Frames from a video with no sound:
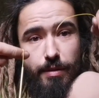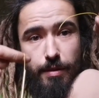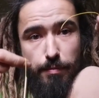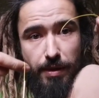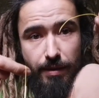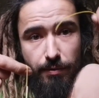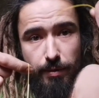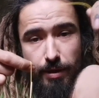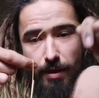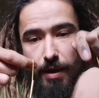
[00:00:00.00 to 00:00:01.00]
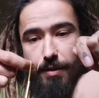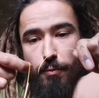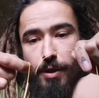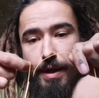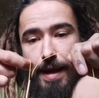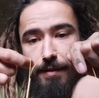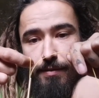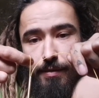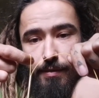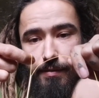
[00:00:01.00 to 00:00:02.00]
the place where the other one
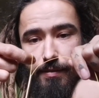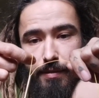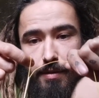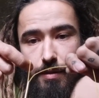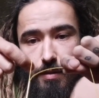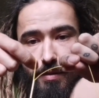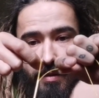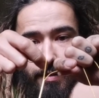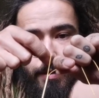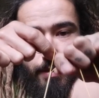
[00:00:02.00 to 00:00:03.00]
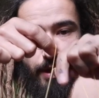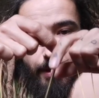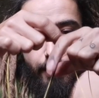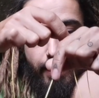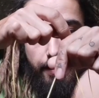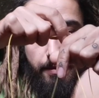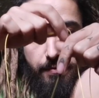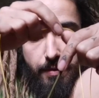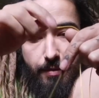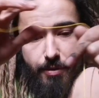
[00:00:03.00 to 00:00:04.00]
exits the other end
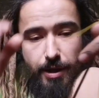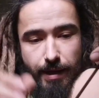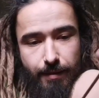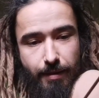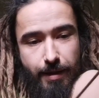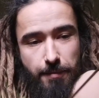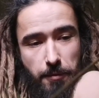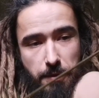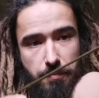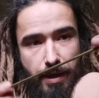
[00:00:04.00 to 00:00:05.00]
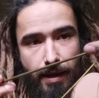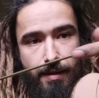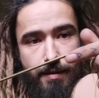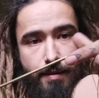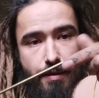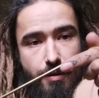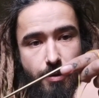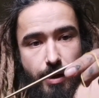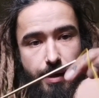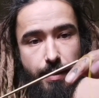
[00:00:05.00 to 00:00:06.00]
of the triangle that I'm going to make.
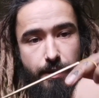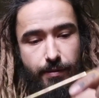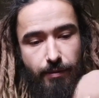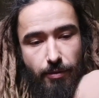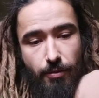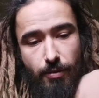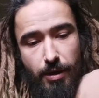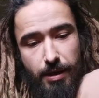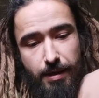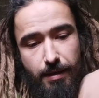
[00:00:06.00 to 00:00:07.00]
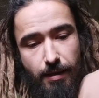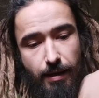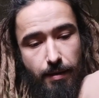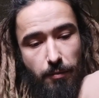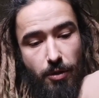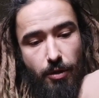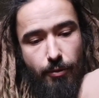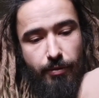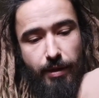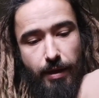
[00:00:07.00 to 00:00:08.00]
Alright, so I am
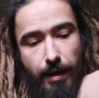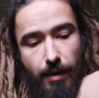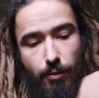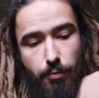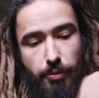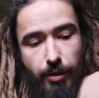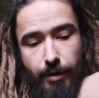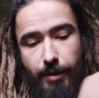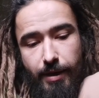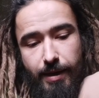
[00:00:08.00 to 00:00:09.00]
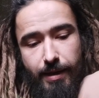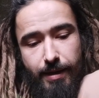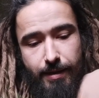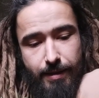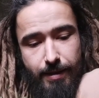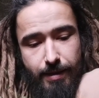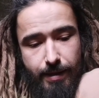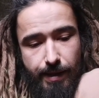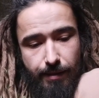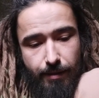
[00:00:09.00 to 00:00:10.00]
closing a loop here
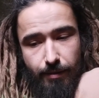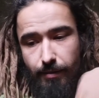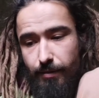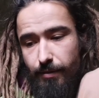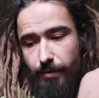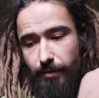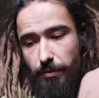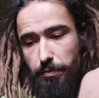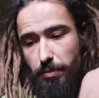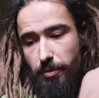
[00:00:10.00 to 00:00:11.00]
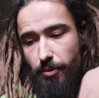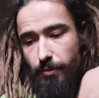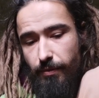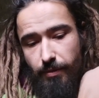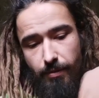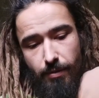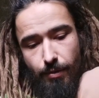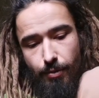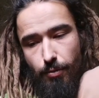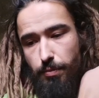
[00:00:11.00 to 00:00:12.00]
and the simplemost
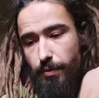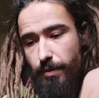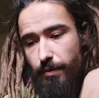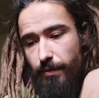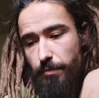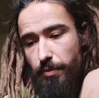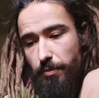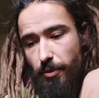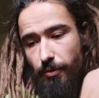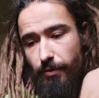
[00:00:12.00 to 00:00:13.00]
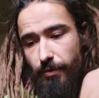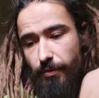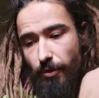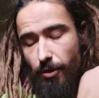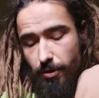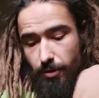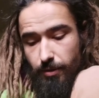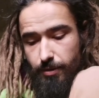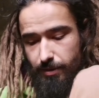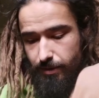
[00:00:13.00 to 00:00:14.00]
loop, the simplemost
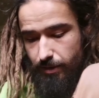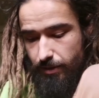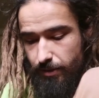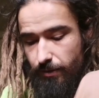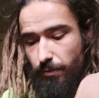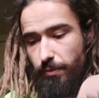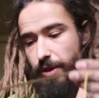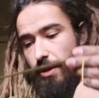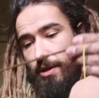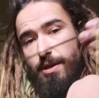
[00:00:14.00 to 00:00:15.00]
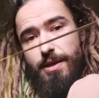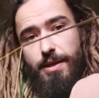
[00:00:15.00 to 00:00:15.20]
circle in this way